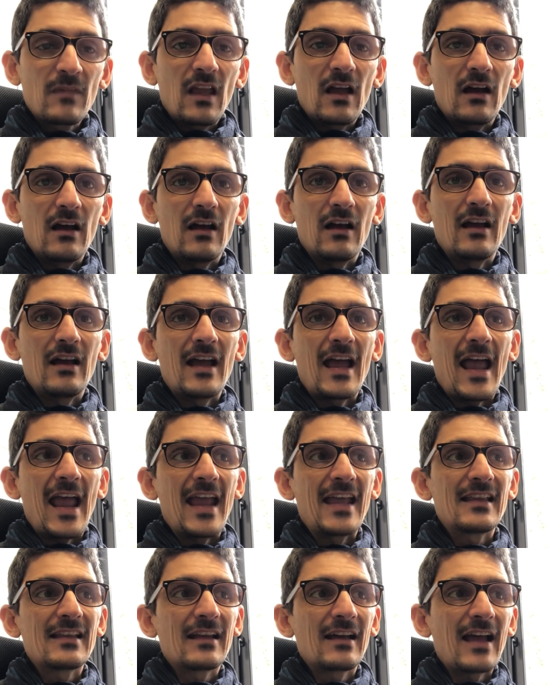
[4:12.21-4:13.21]

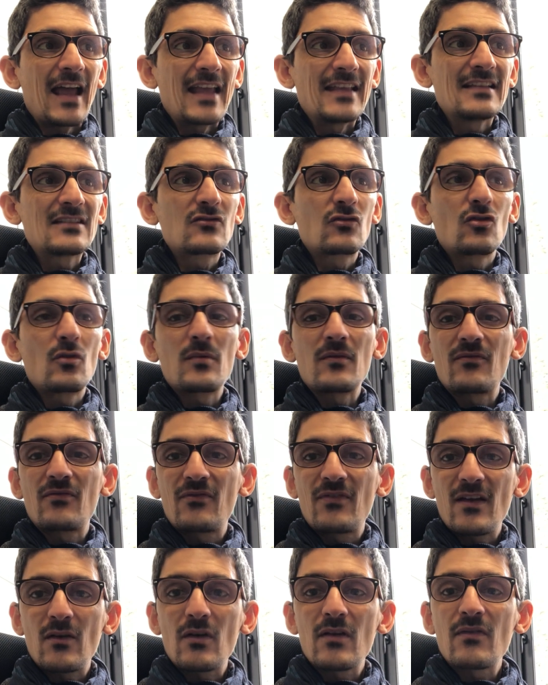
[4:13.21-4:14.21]
And it's going to be
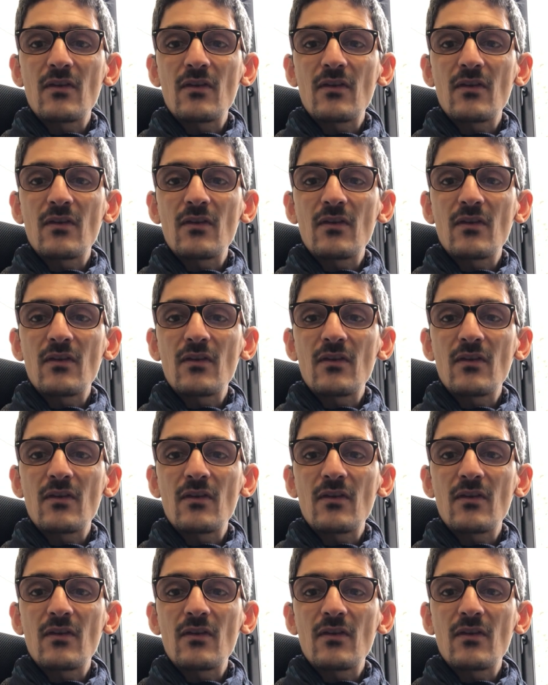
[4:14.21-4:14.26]
very,